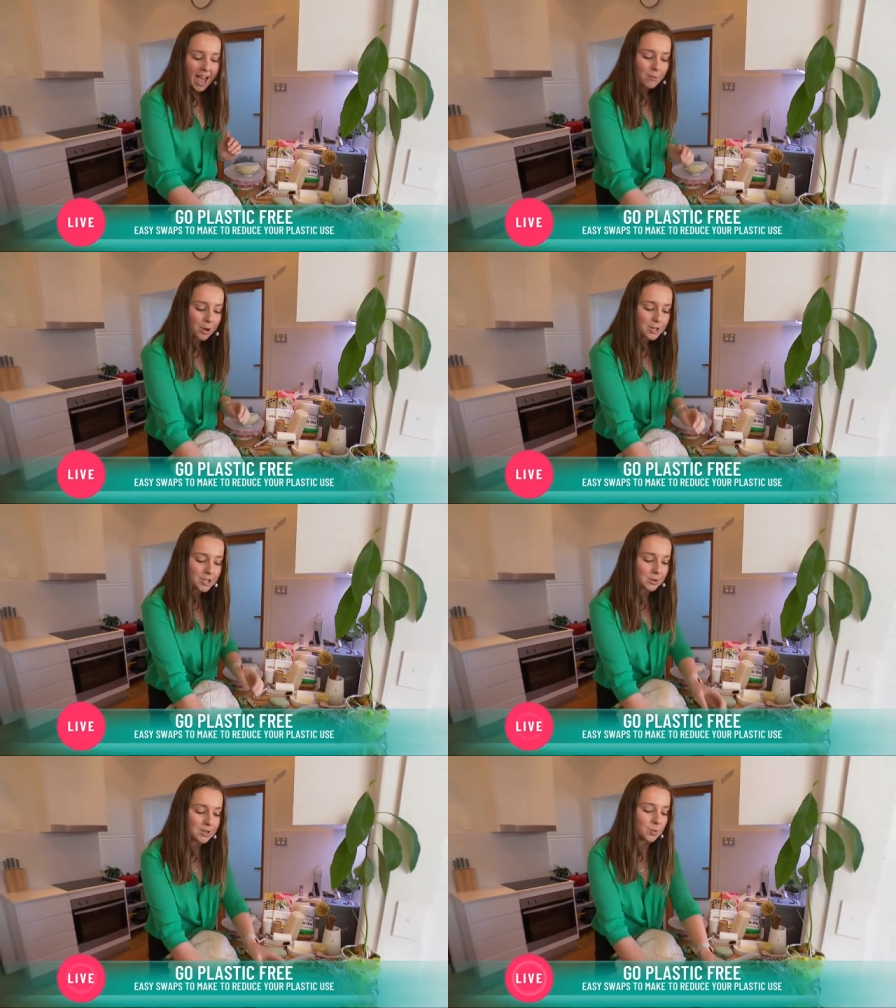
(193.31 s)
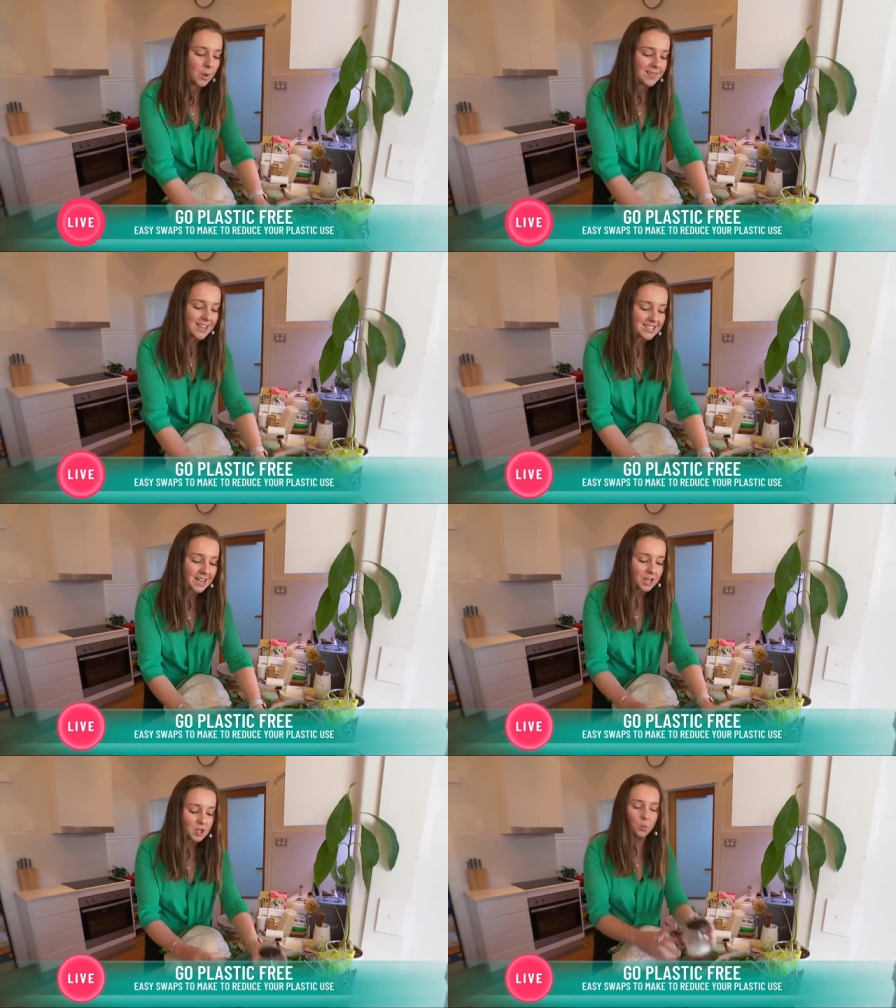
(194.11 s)
And what you do is when they
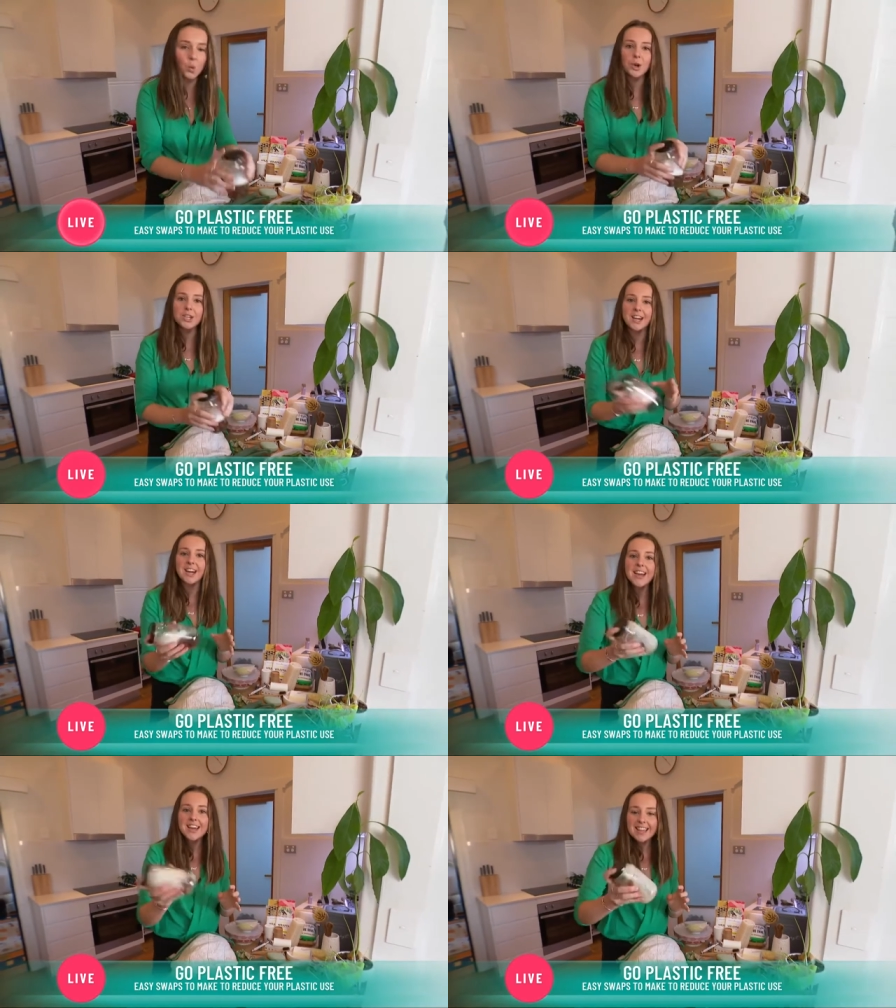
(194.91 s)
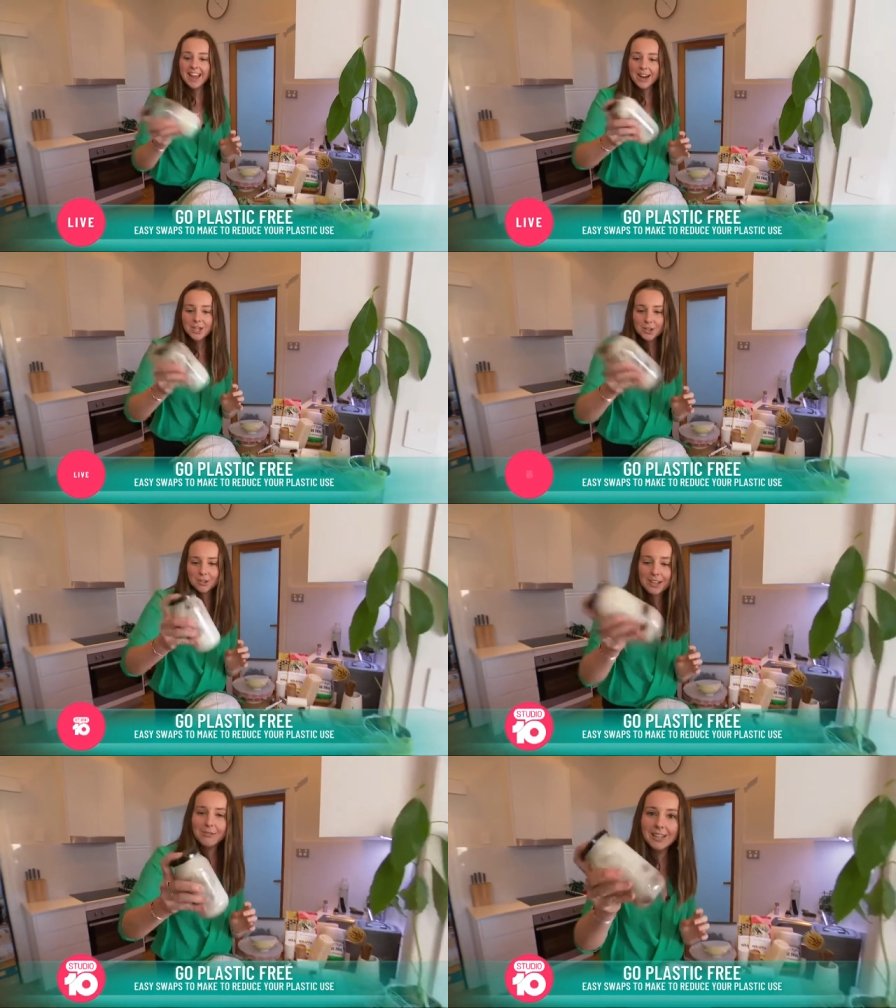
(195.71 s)
touch water, they
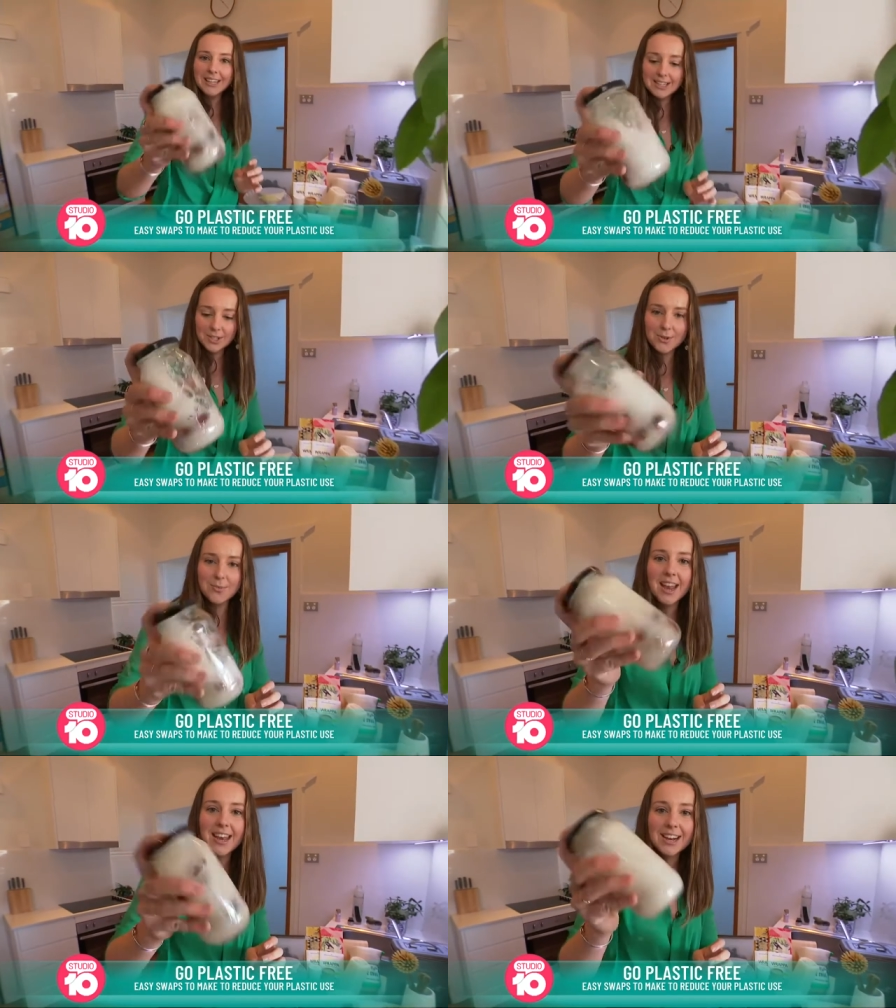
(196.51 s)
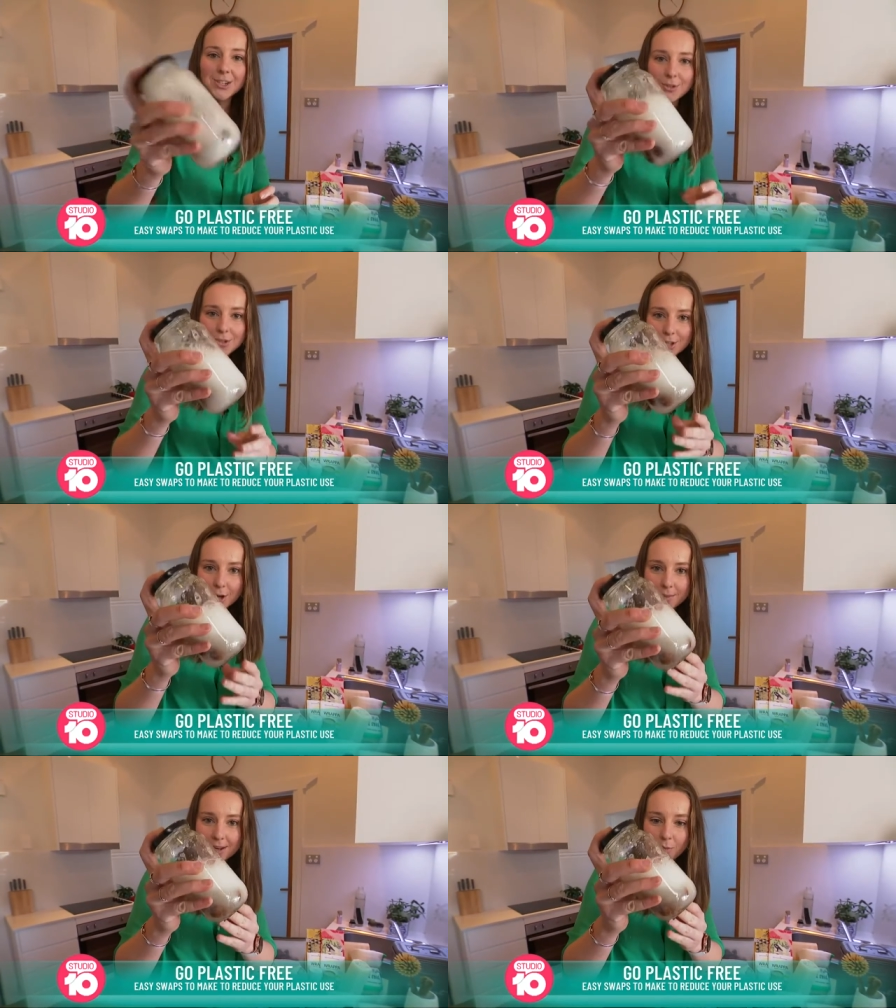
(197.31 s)
actually release a natural
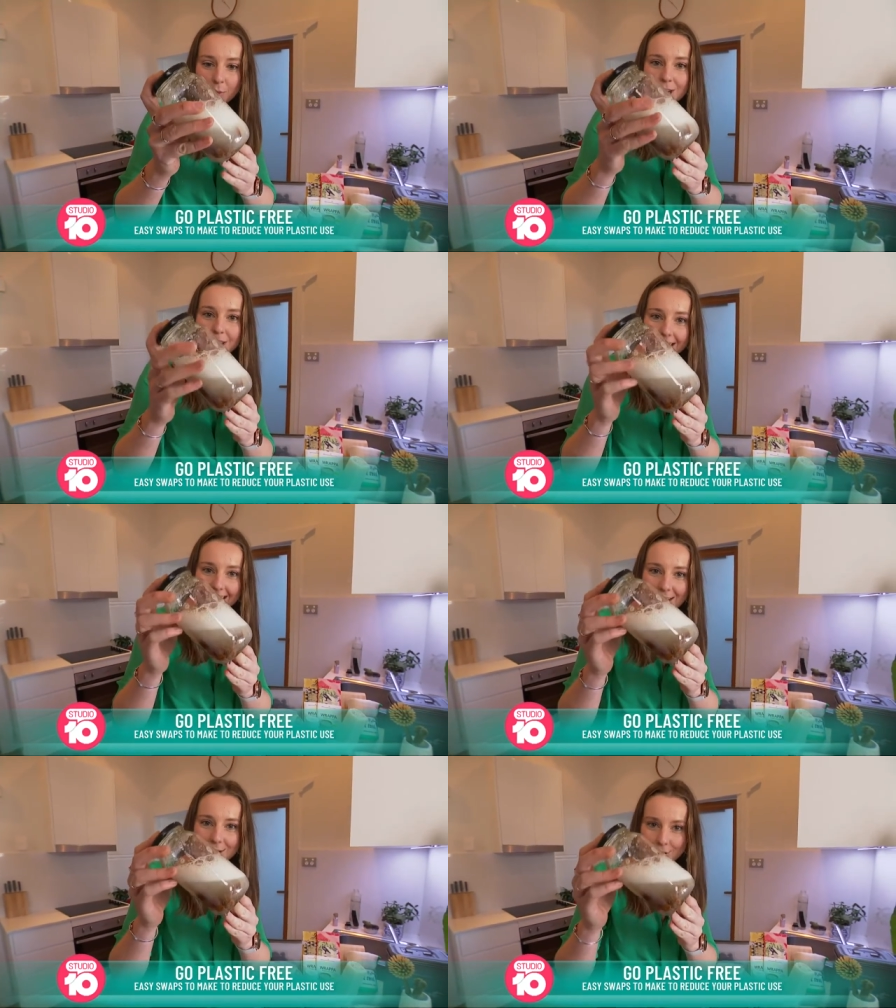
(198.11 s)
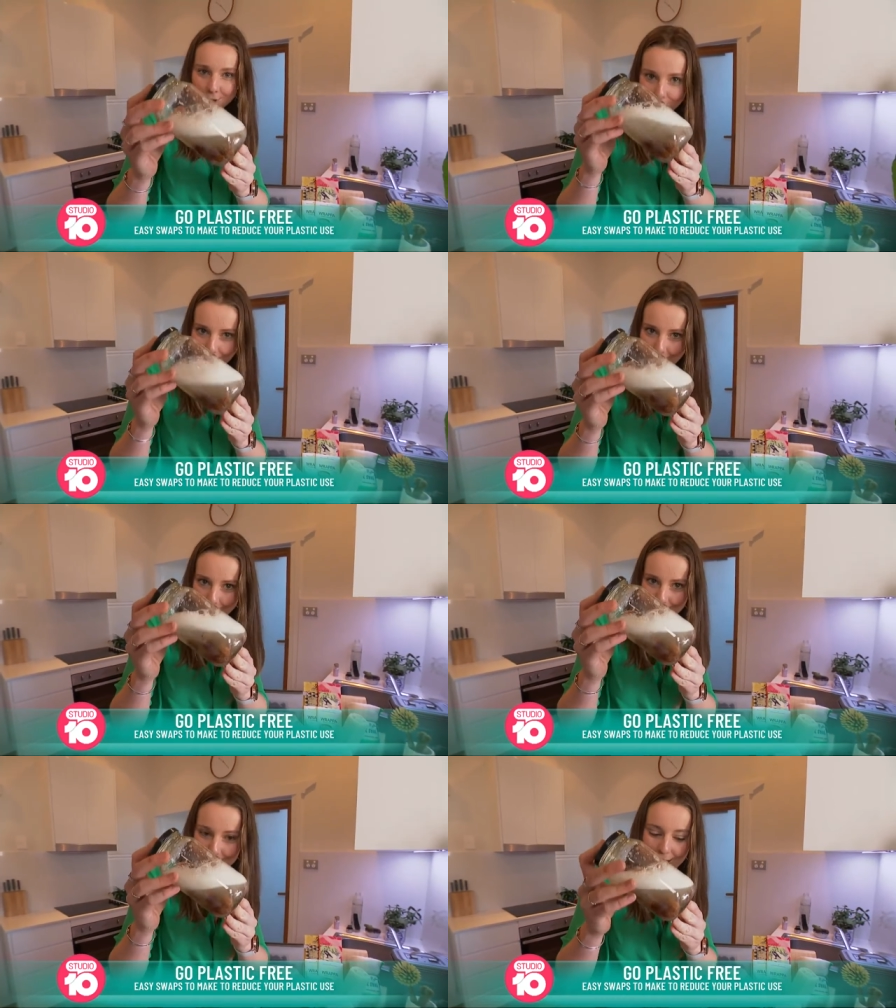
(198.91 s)
soapnin, which cleans your
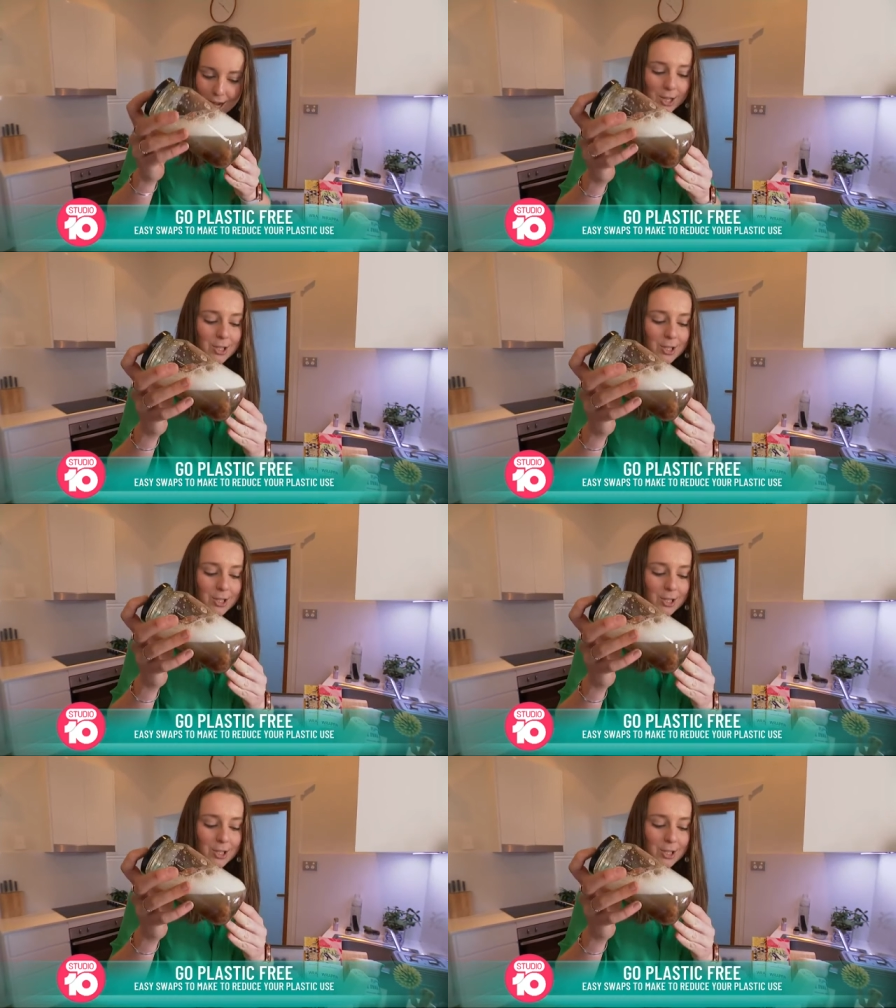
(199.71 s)
clothes.